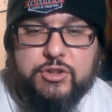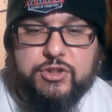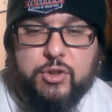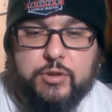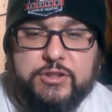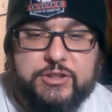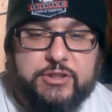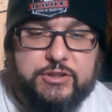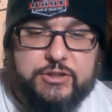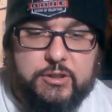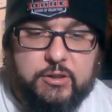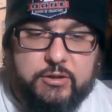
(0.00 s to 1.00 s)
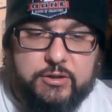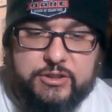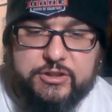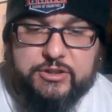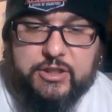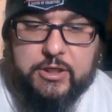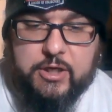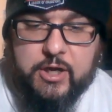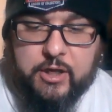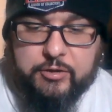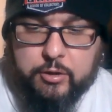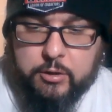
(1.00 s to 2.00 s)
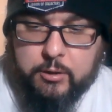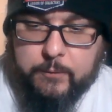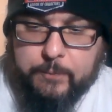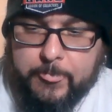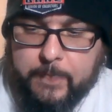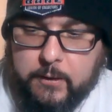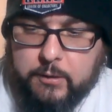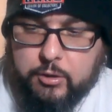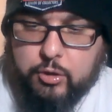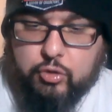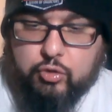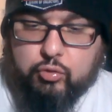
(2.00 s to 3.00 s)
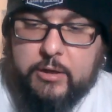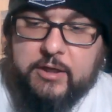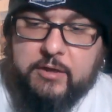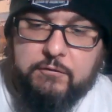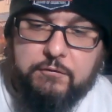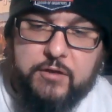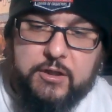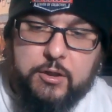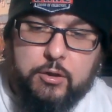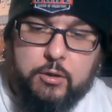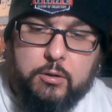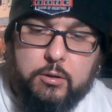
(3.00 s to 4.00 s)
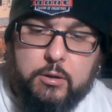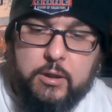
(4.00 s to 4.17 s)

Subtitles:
So this is another great figure.